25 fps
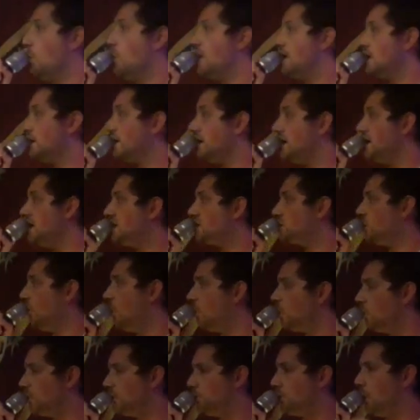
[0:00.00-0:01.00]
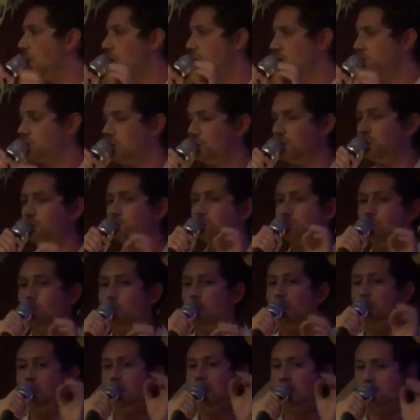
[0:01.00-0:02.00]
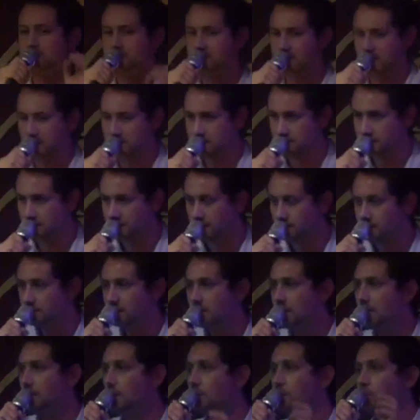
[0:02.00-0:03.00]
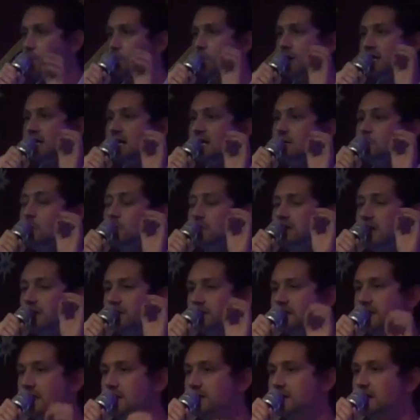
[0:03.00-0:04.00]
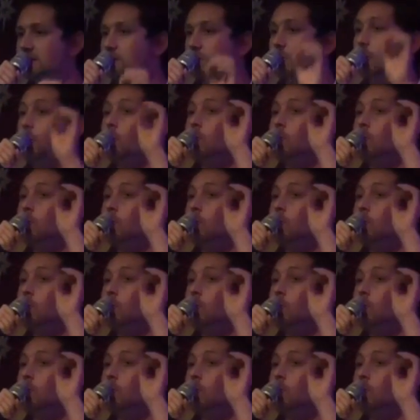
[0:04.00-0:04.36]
Well, it all boils down to the way we have sex. When animals have sex, it's